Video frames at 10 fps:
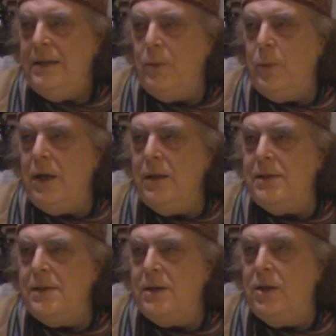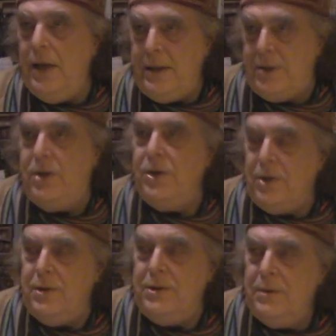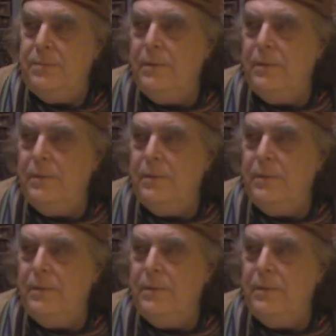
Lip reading: The world is good.